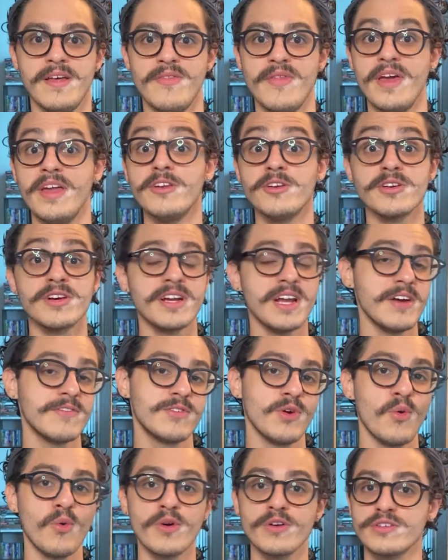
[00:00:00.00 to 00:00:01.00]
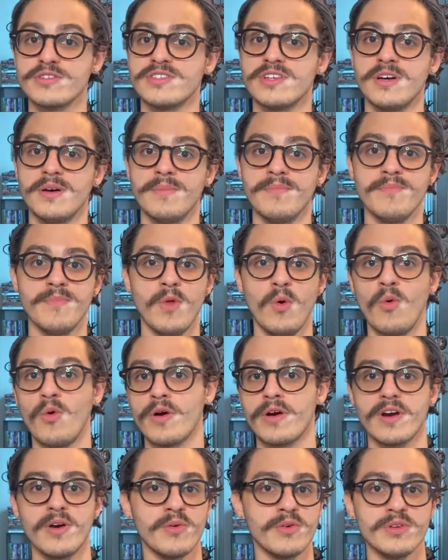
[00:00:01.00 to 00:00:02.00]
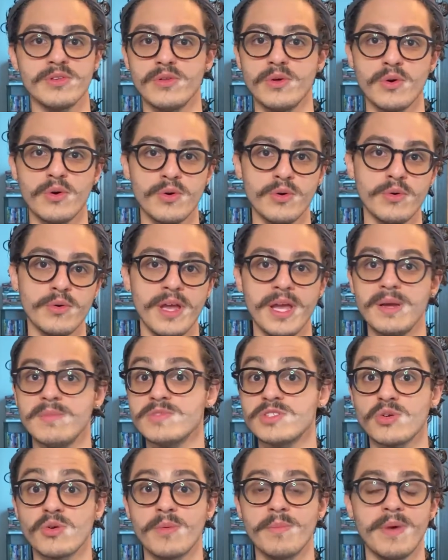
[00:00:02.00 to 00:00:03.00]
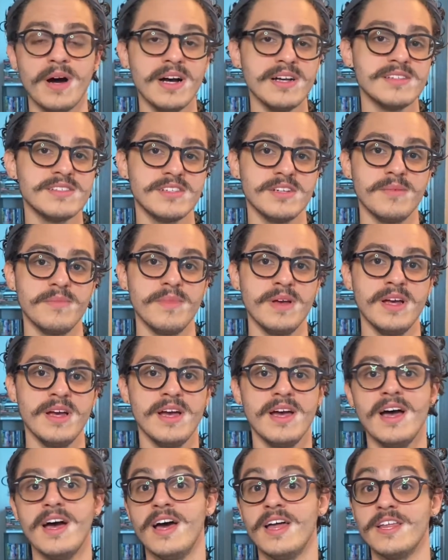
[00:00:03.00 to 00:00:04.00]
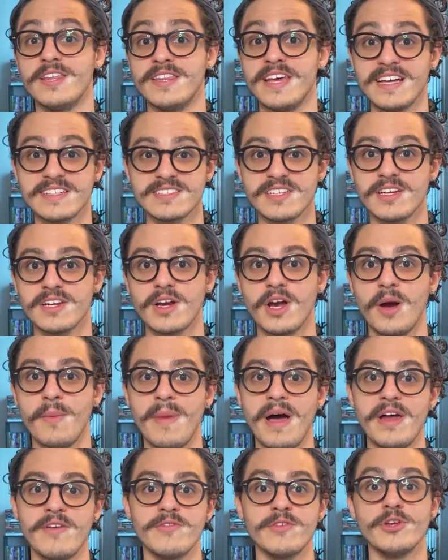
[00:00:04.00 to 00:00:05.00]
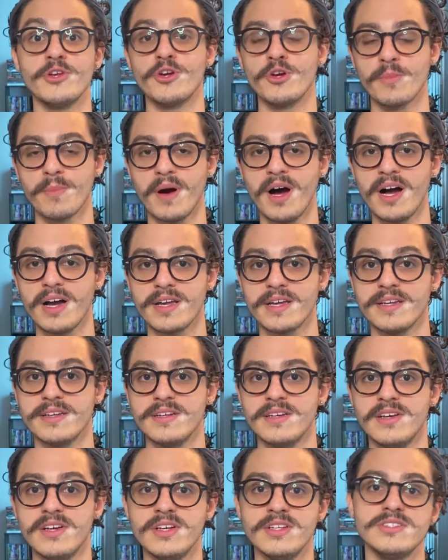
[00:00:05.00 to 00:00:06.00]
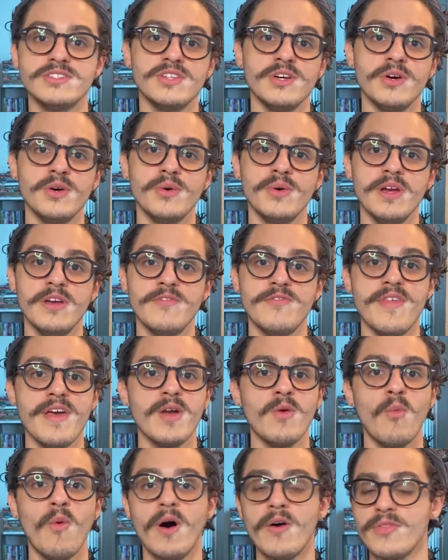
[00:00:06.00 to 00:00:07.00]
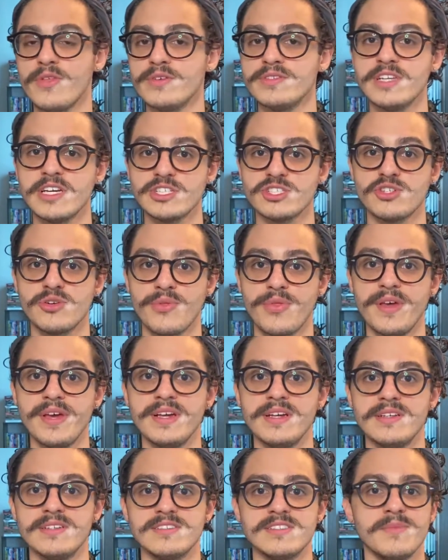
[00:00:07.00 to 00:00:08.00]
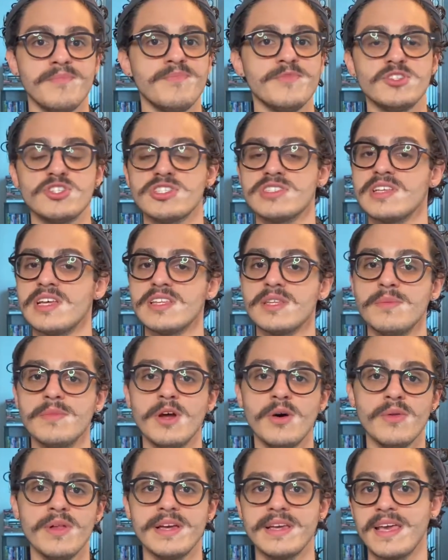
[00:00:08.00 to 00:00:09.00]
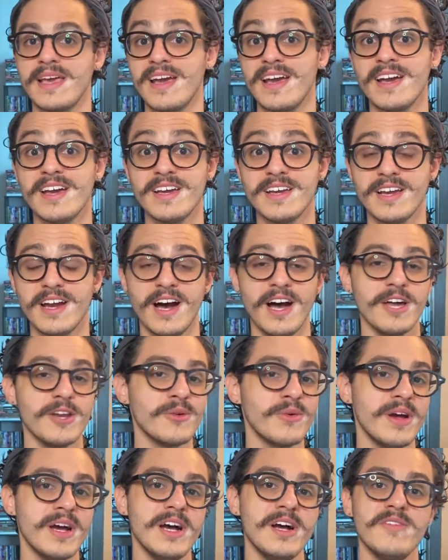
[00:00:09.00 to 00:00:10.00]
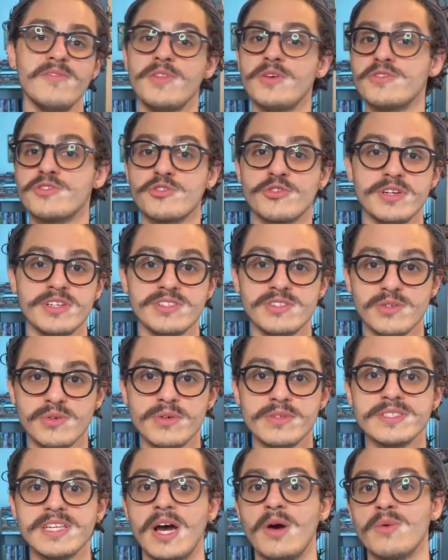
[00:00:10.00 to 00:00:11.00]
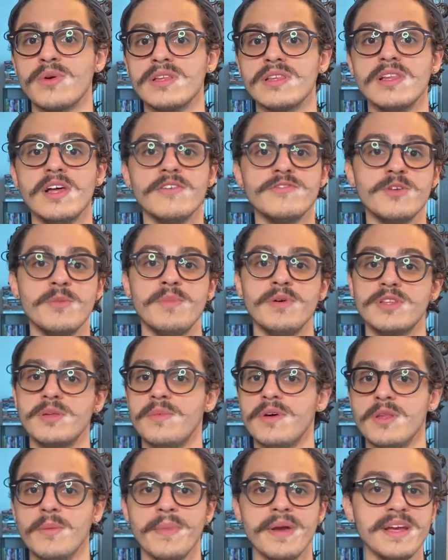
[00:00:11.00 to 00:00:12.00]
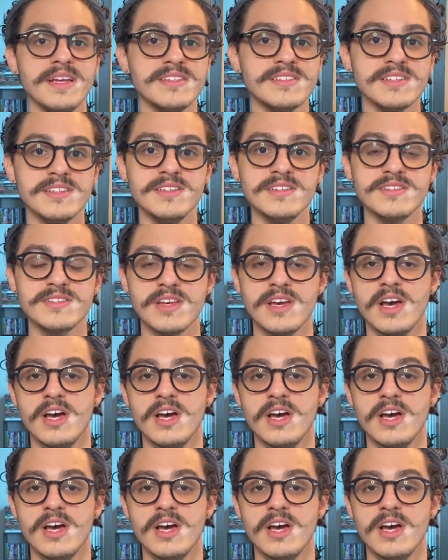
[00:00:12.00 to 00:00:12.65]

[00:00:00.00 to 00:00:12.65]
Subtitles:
then you're gonna have to order some or go to your local game store and buy some. That's gonna come out of your pocket. So if they want those extra things, just let them know like, hey, I don't have those crystals, I would love to put them on the bases.